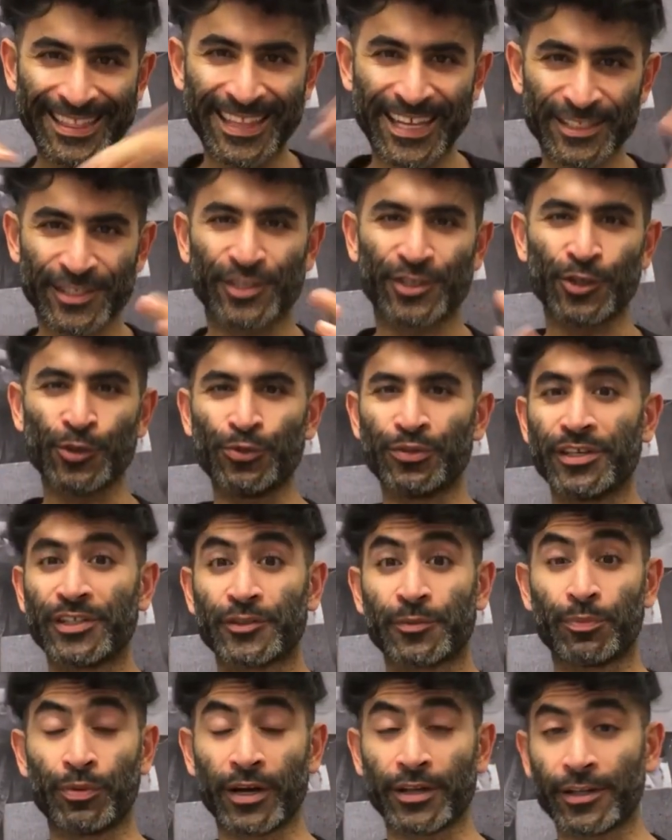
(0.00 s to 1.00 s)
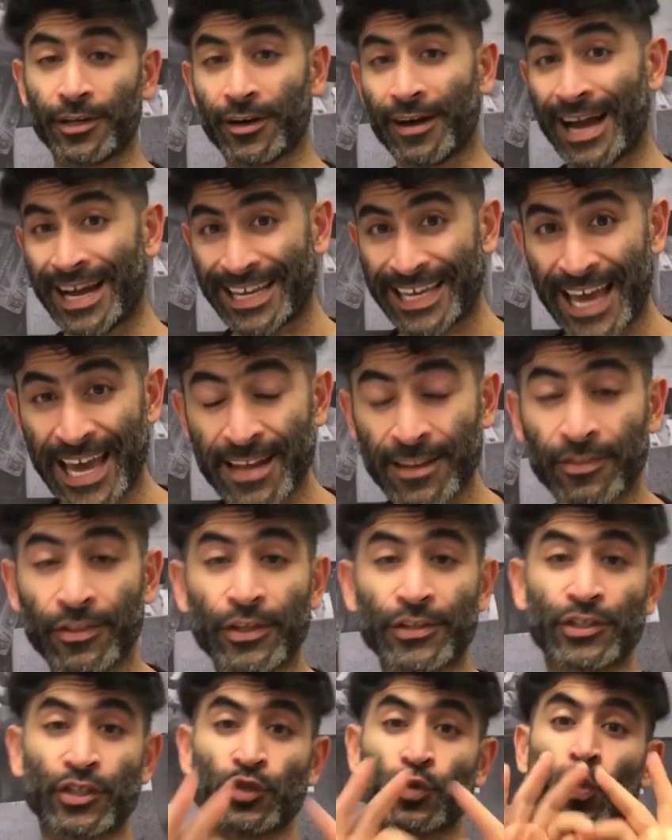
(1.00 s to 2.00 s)
Let's do this, brother.
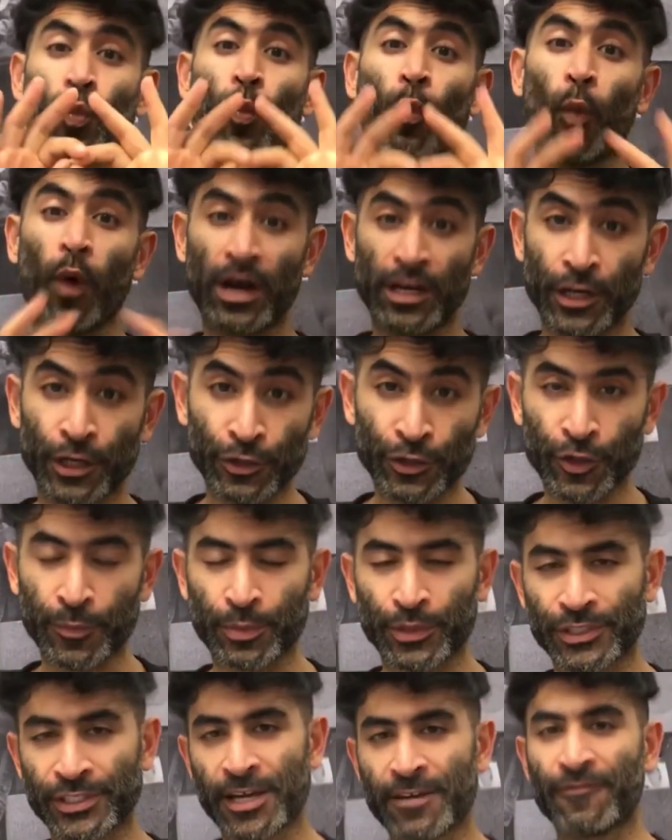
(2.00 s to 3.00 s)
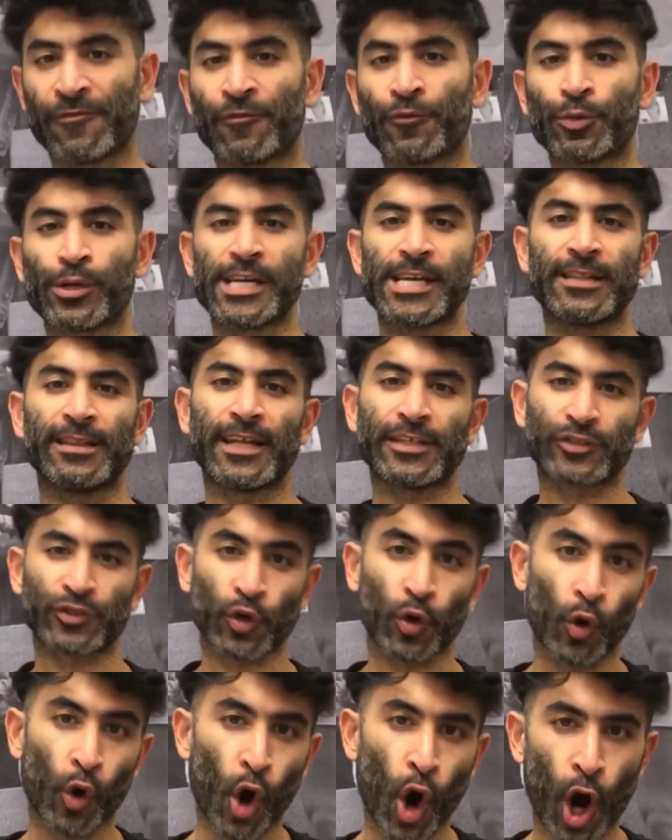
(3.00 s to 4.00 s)
Again, this is 100% free.
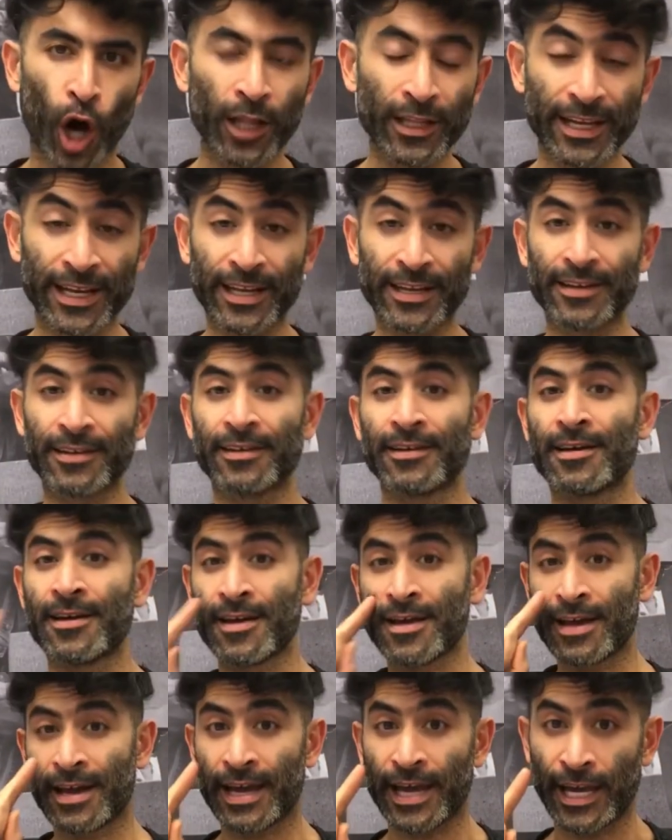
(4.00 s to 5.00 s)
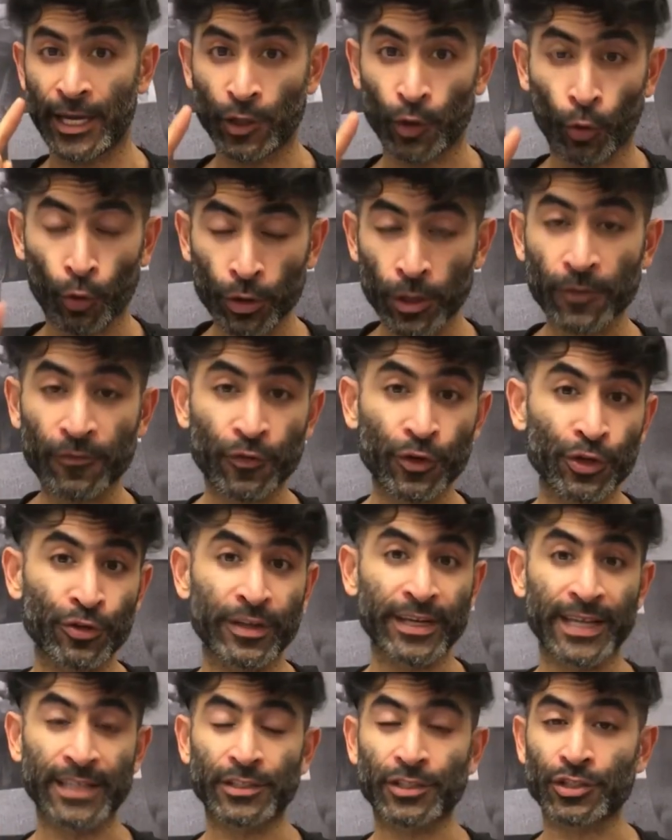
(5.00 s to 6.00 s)
Let's go all in. In order
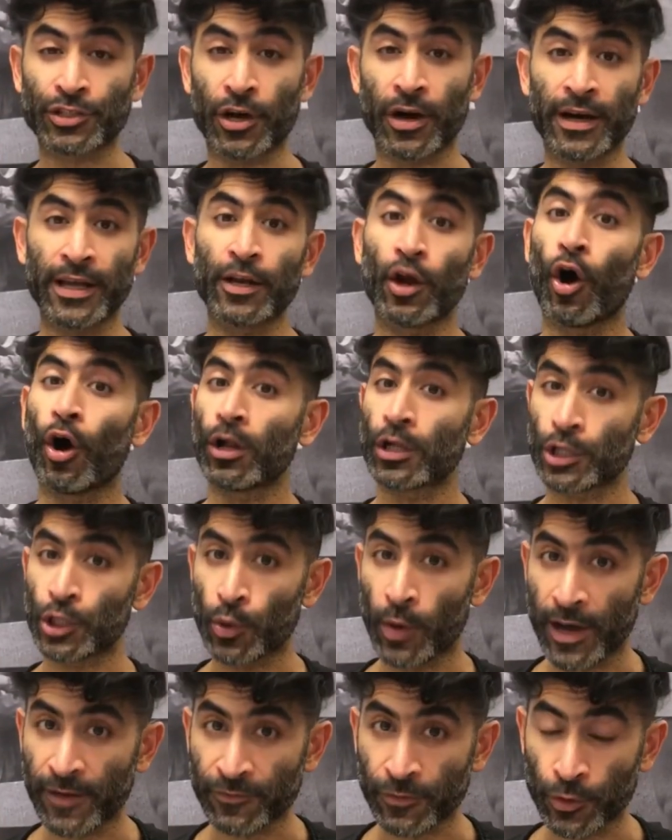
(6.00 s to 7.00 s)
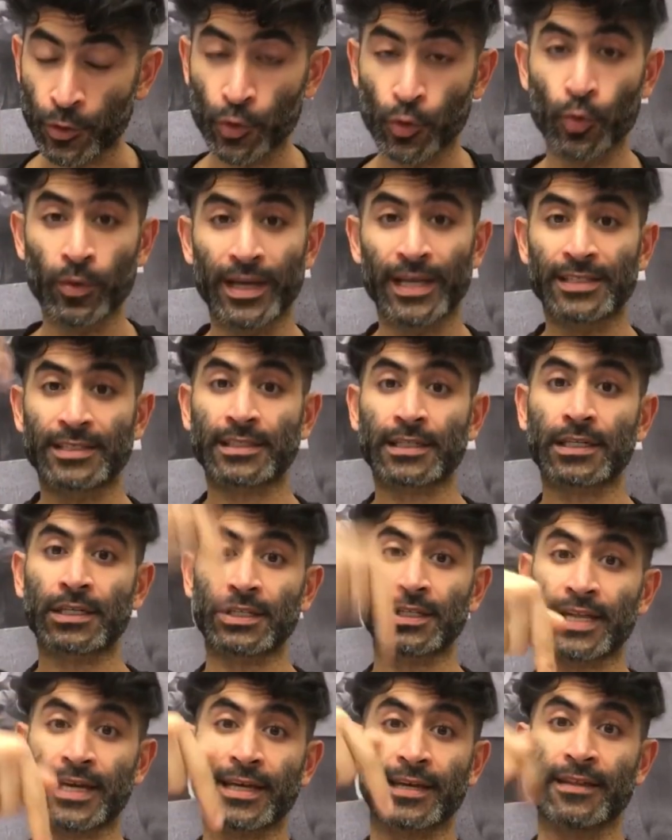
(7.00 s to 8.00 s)
for you to get started, all you have to do is
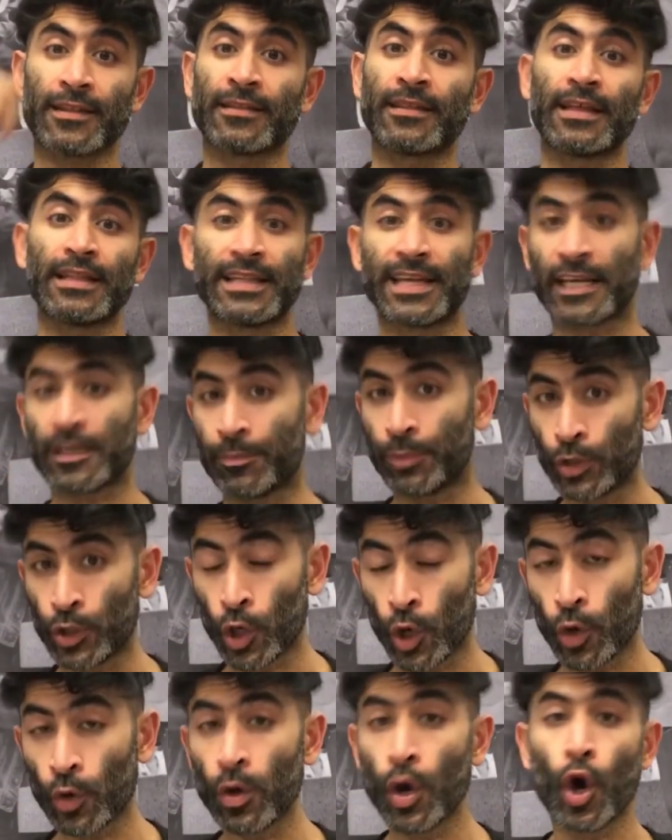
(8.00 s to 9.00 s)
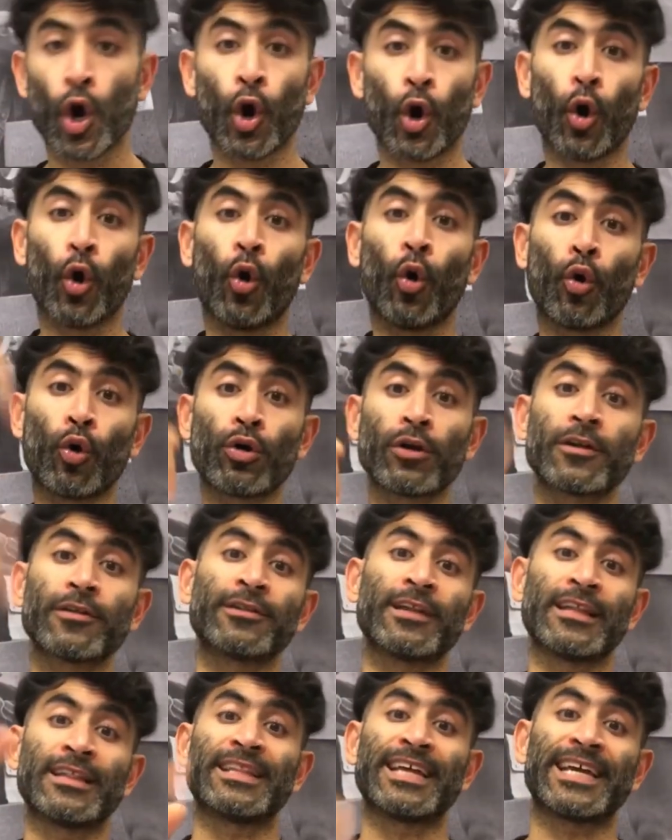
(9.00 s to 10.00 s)
click the link below
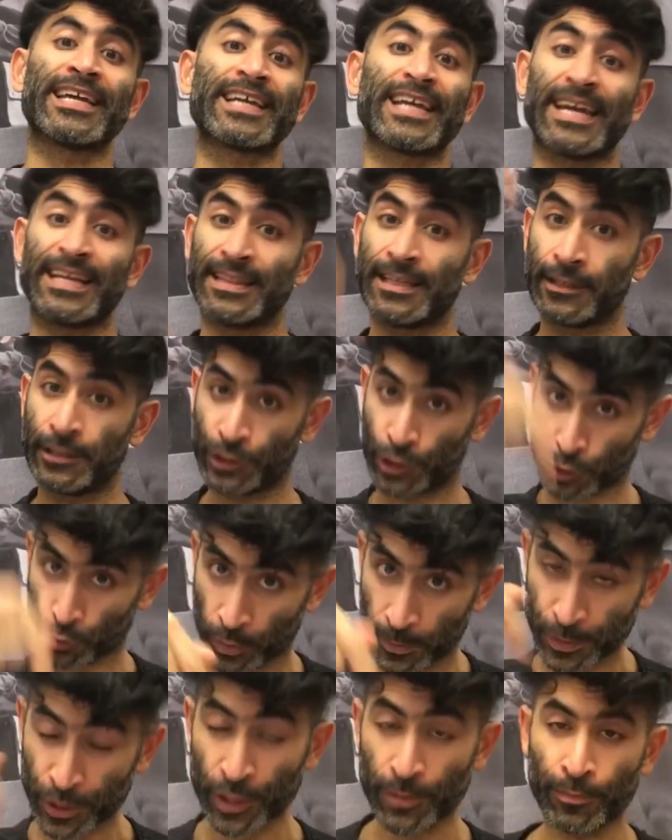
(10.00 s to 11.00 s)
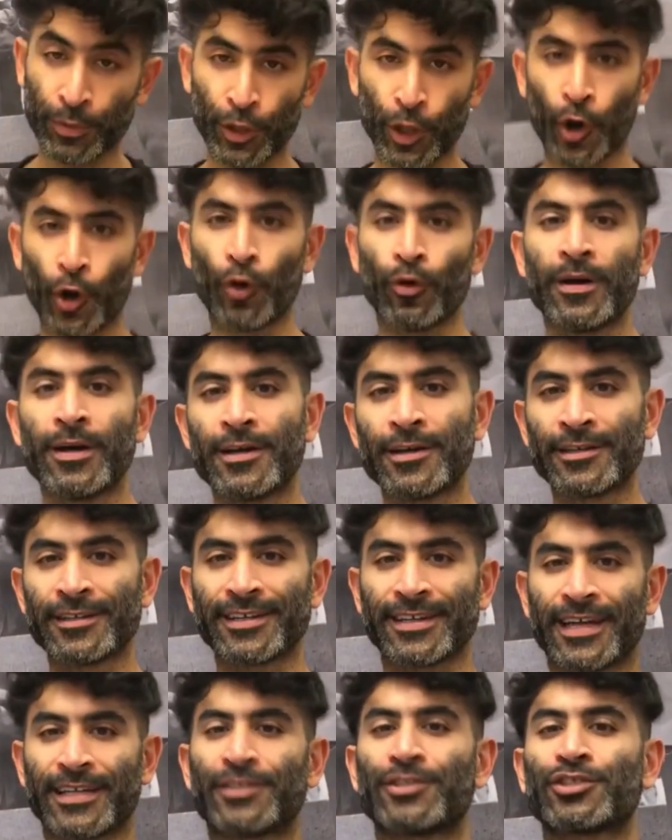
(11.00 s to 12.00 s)
or the link in the description below
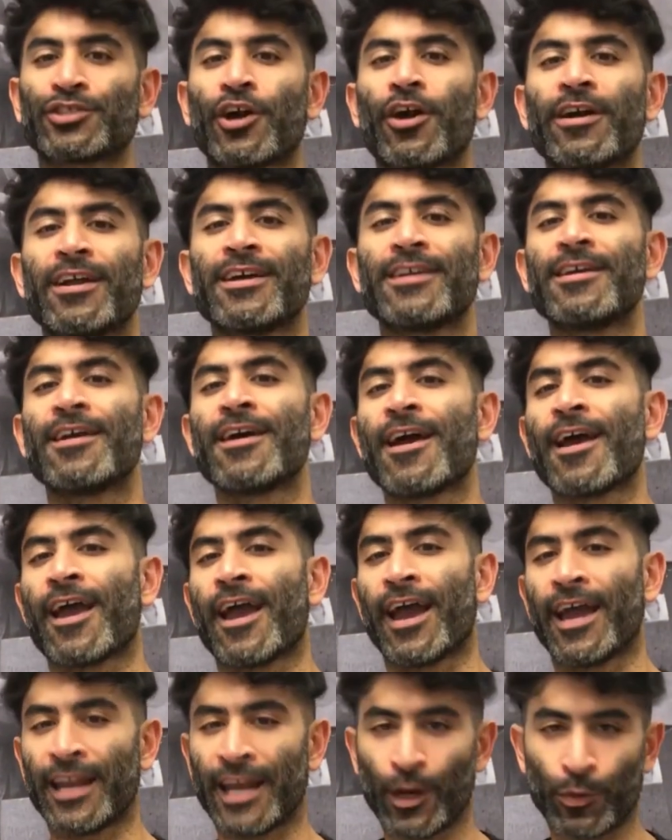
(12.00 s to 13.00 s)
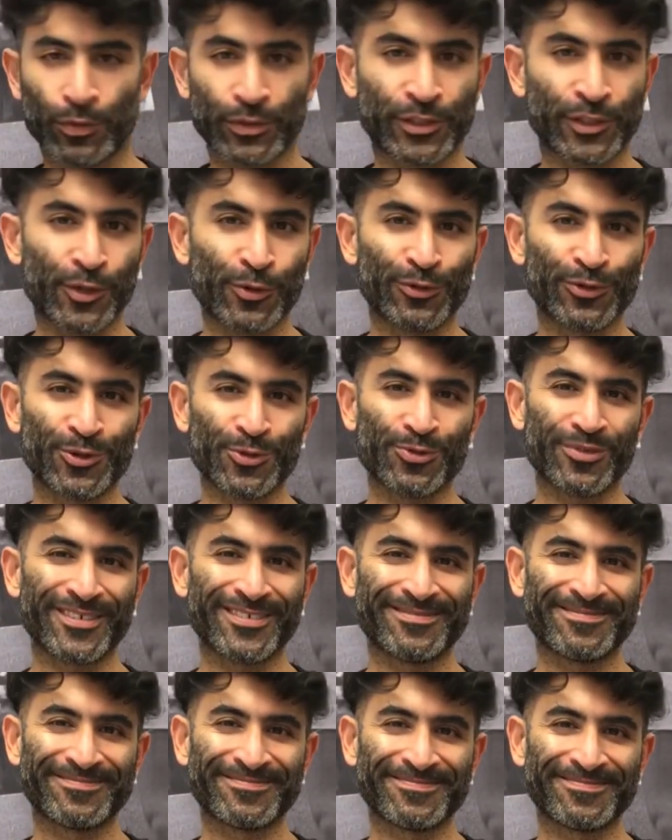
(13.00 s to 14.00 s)
to get started, and I will see you soon.